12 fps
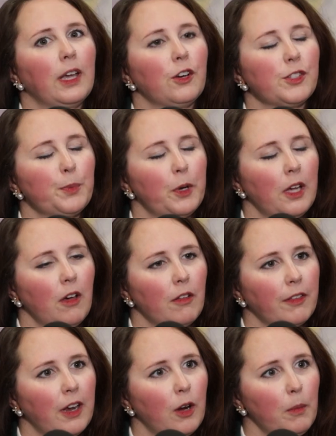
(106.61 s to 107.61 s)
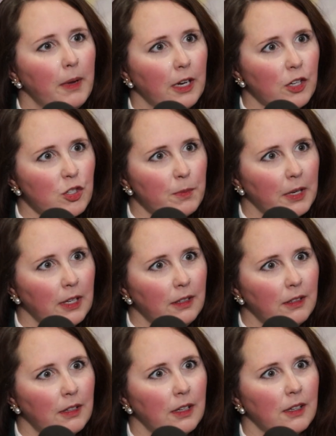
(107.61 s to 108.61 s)
CareSpring Healthcare
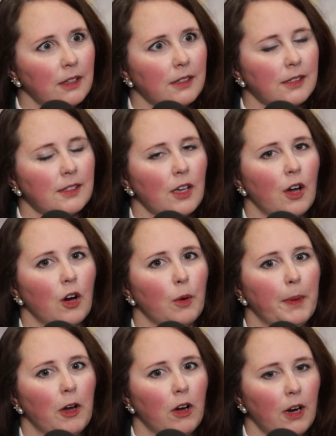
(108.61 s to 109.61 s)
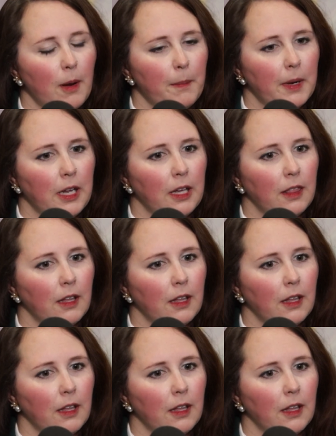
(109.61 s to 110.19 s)
Management is our parent company